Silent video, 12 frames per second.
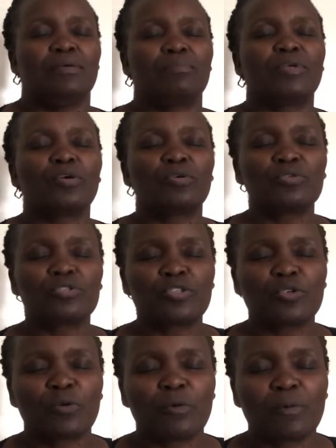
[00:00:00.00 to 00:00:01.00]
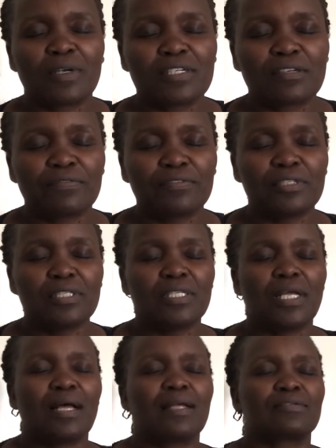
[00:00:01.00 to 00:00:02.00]
because you're wonderful
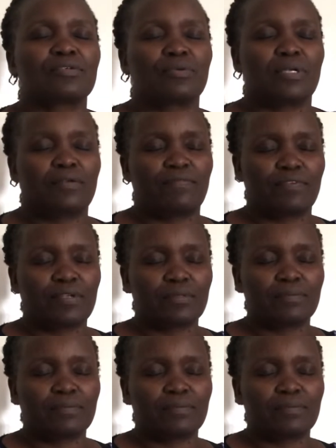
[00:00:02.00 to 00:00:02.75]
and grateful